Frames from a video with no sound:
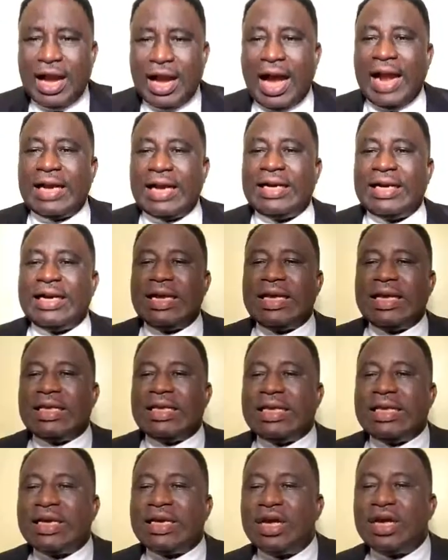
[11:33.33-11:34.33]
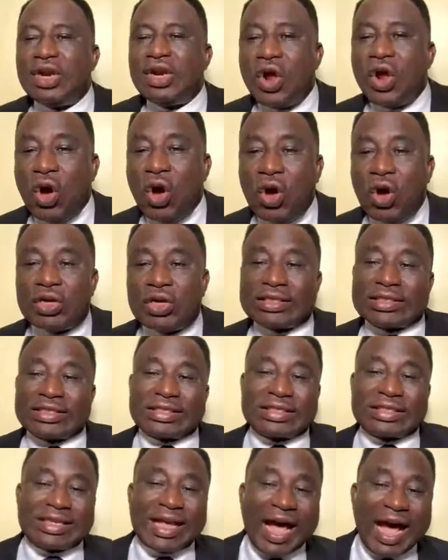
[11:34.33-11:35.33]
and they ignore
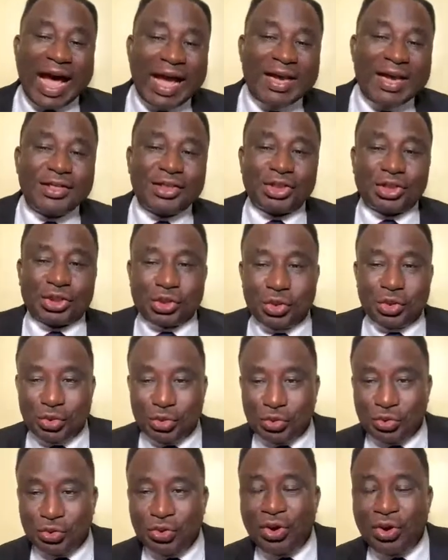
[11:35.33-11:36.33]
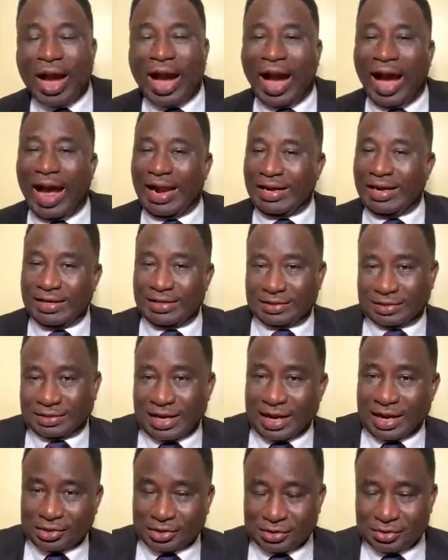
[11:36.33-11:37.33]
sideshow and
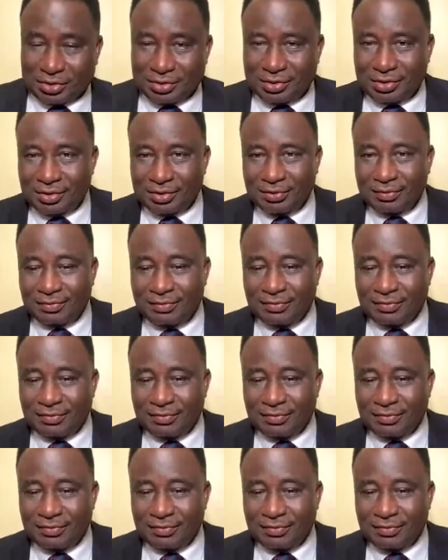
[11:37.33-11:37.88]
distractions.